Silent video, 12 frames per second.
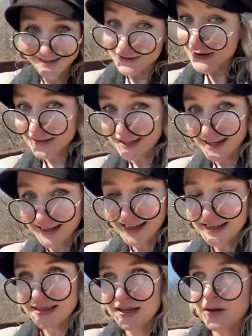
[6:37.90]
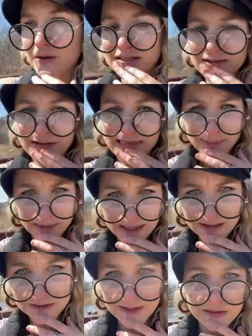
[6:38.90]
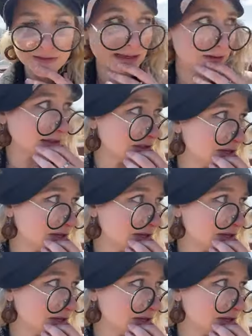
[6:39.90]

traveling, I guess, or stuff like that. But then also I do it like really